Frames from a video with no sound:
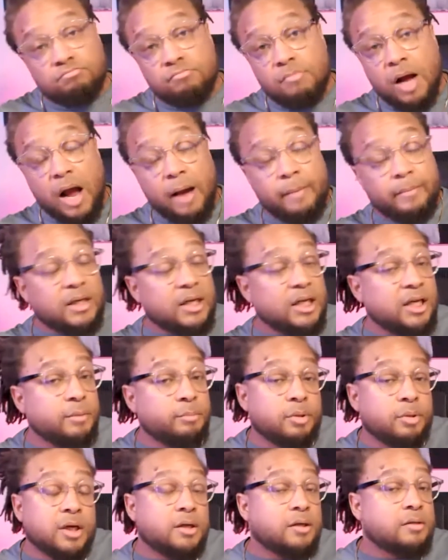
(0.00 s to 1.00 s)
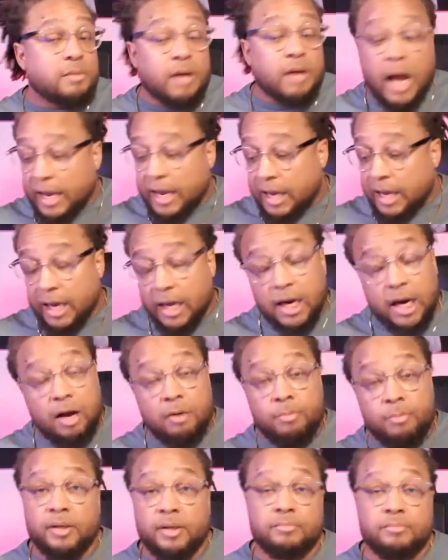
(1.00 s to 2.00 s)
I'm a Libra. I can't help
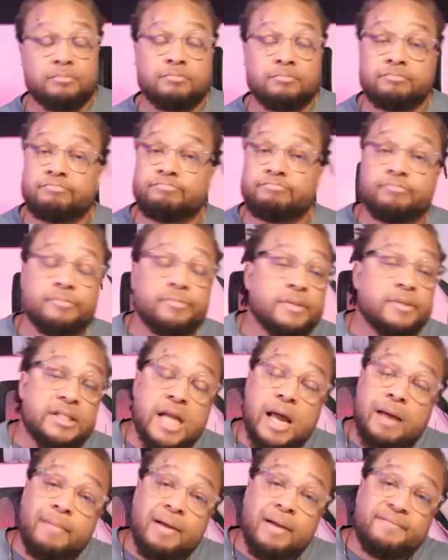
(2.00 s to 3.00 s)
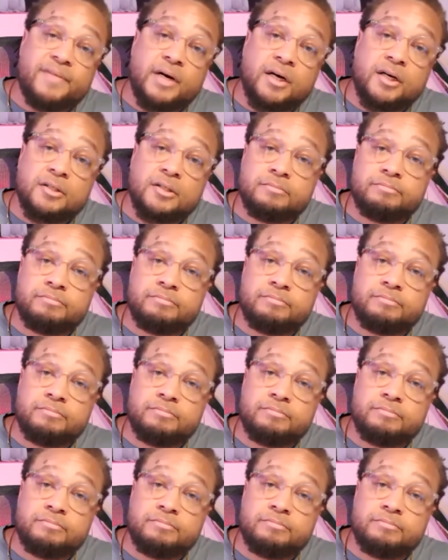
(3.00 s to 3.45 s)
it. It's not my fault.